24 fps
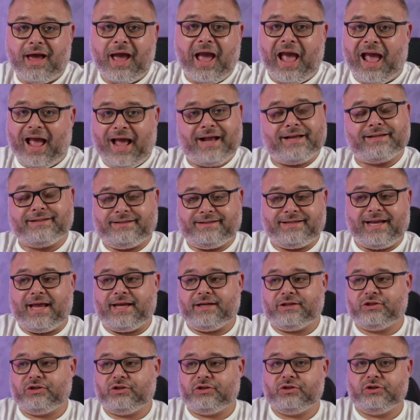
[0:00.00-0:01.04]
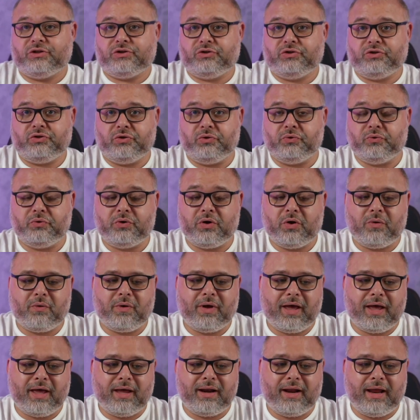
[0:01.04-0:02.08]
access to go
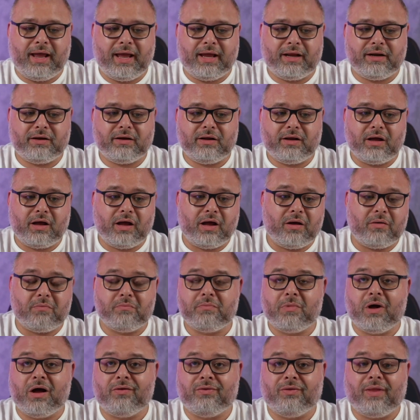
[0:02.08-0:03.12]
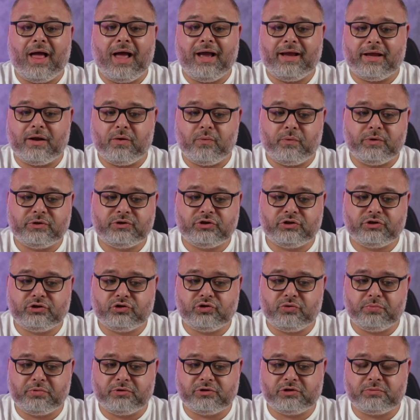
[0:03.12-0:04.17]
ahead and um, unlock it, which is
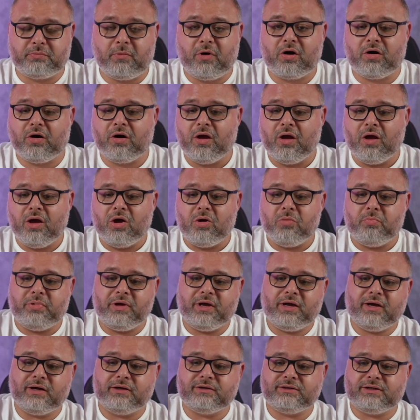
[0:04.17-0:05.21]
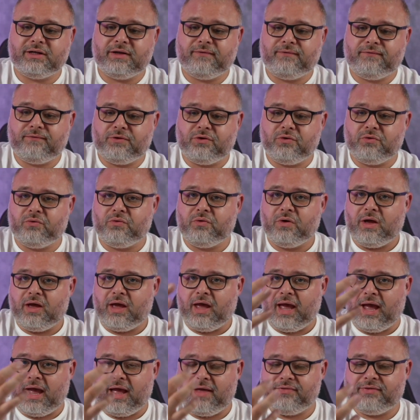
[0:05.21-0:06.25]
super smart because if you
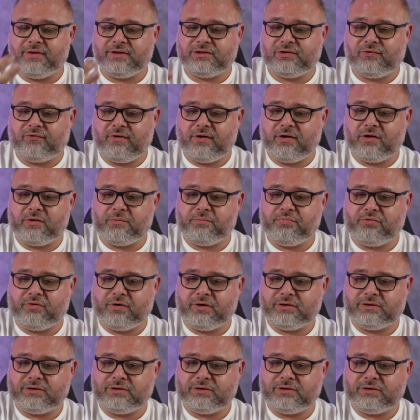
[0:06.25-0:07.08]
had this fingerprint